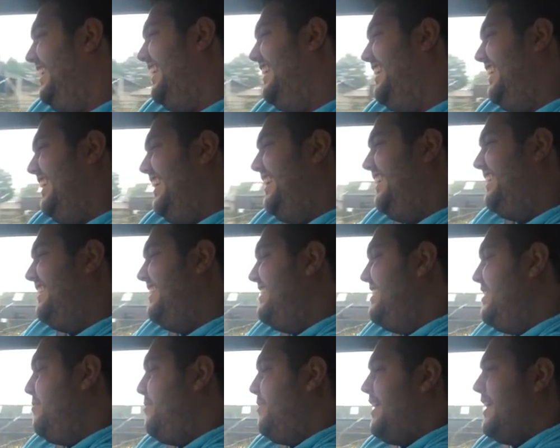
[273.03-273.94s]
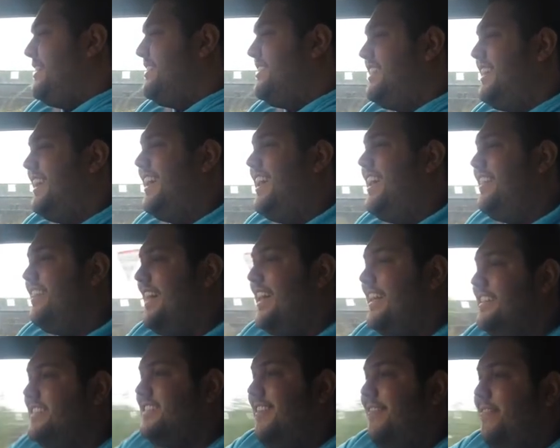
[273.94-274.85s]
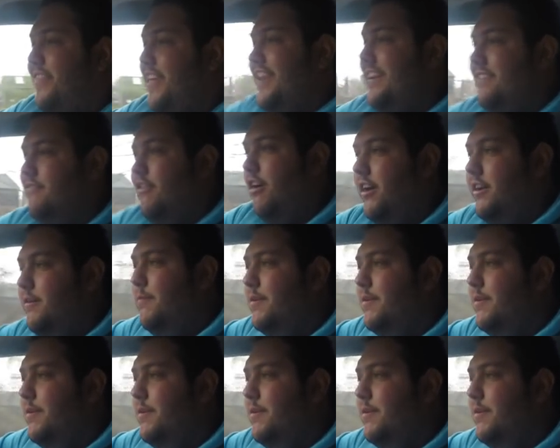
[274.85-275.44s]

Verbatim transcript: But that's the thing, right?